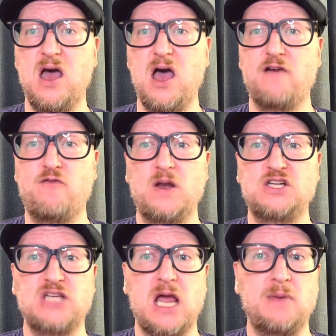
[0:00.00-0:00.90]
avoid
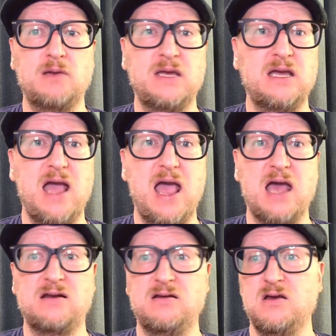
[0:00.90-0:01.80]
shaming me,
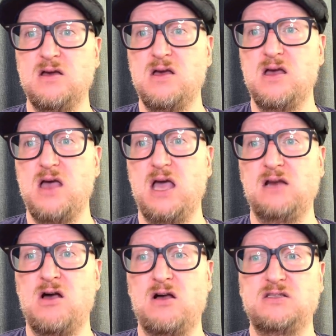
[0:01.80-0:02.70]
and
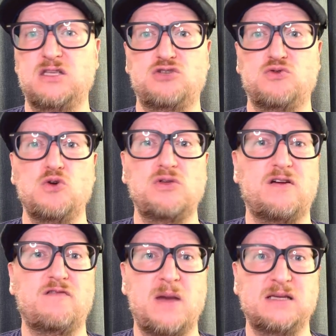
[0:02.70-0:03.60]
acknowledge the truth
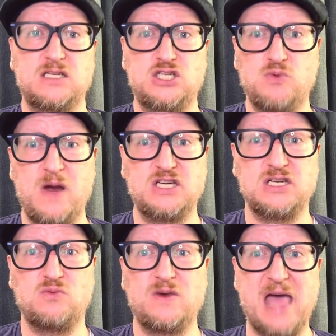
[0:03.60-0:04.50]
of my
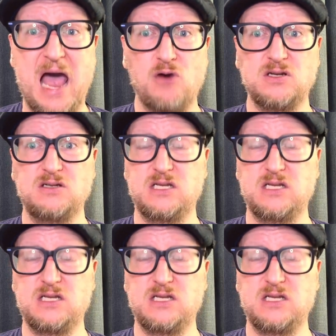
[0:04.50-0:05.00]
situation without